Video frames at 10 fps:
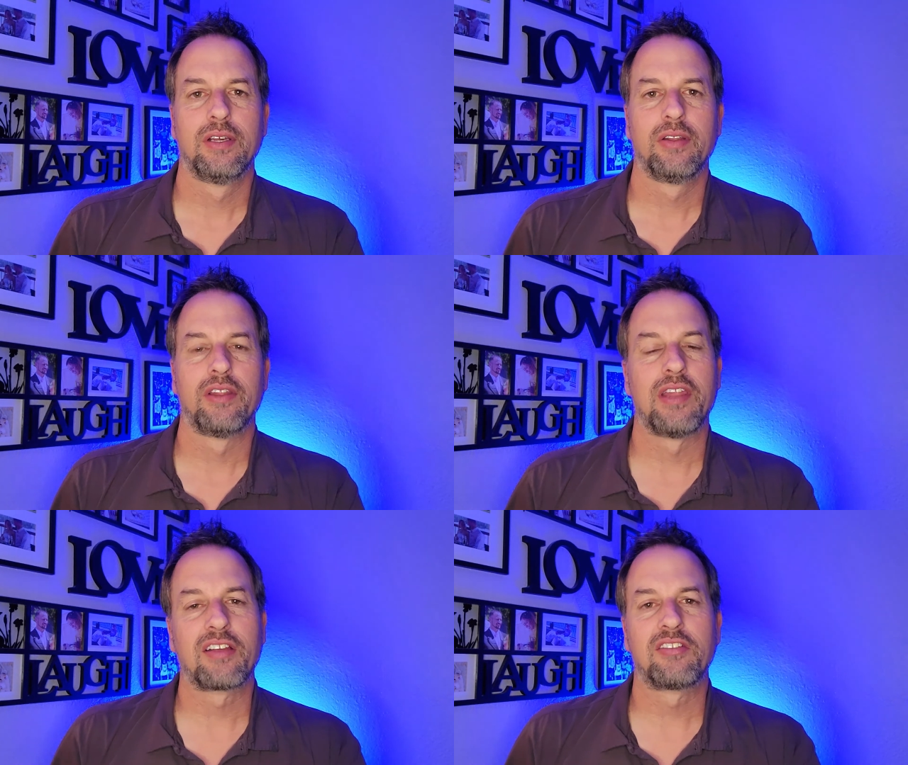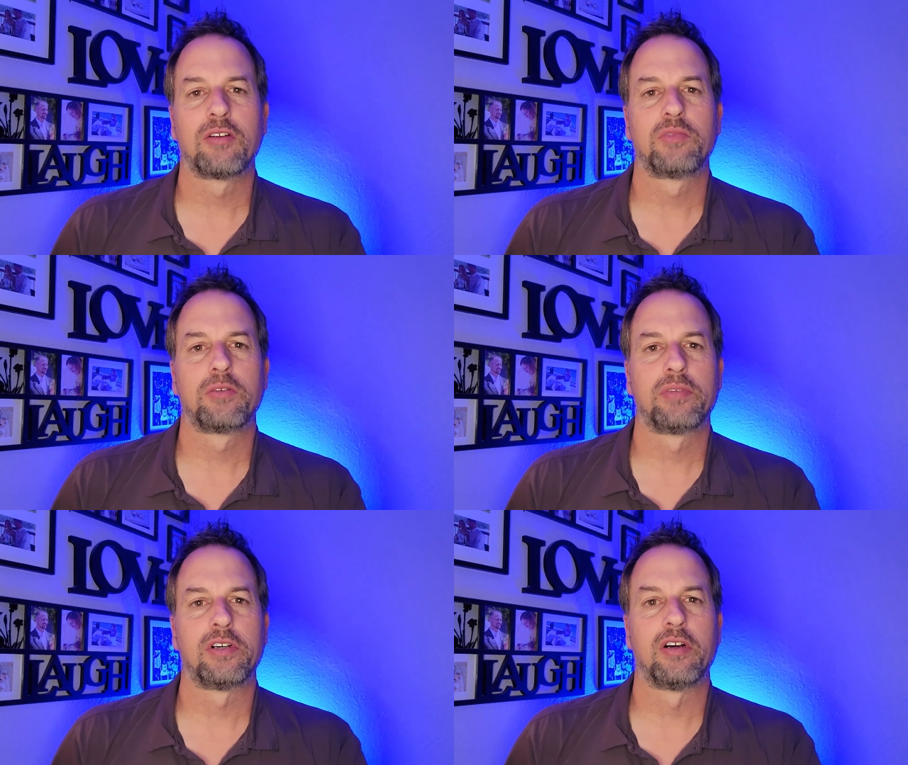The next
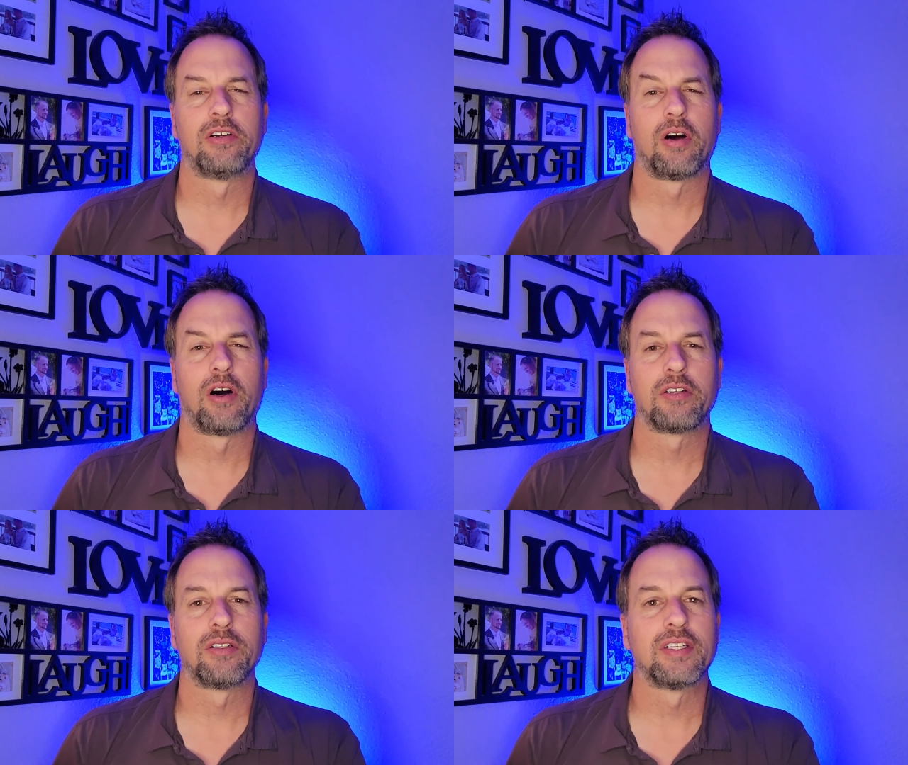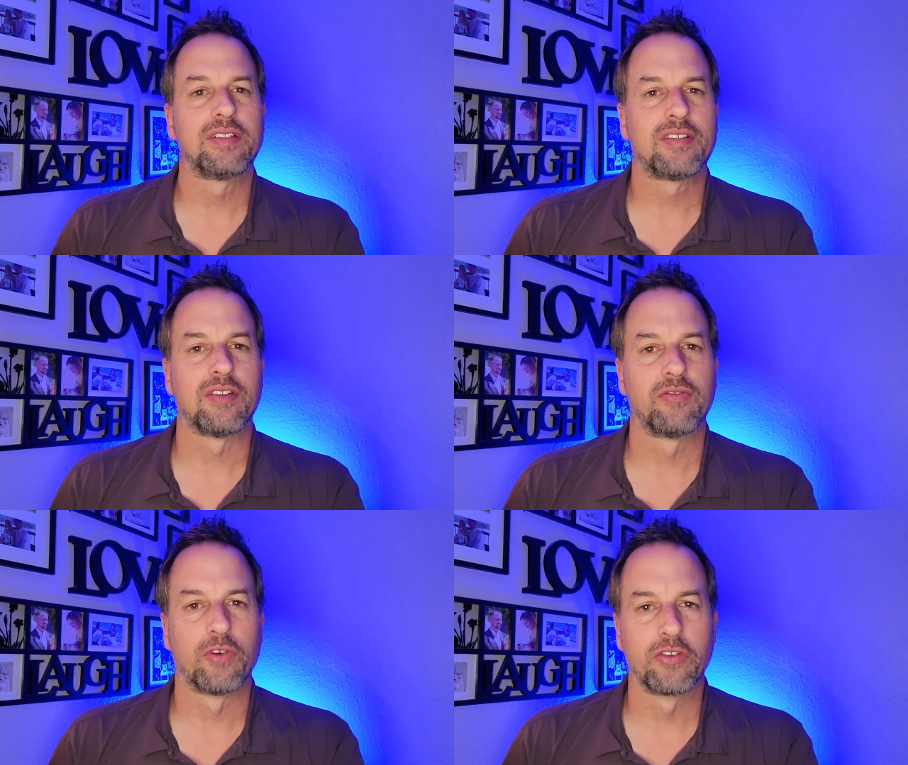suburb on our list
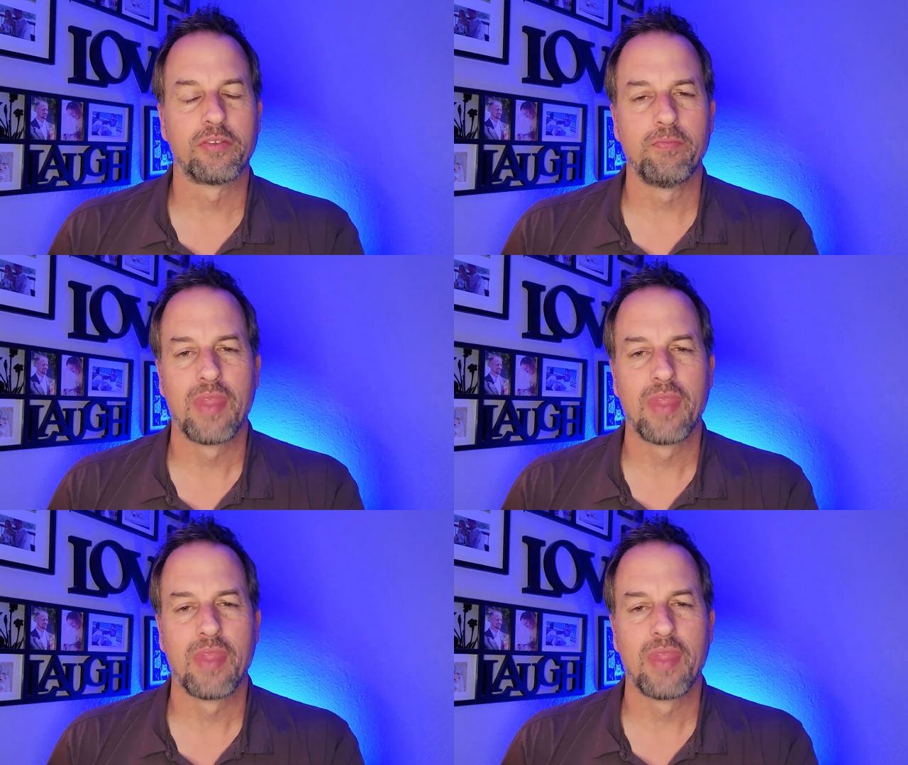is Folsom.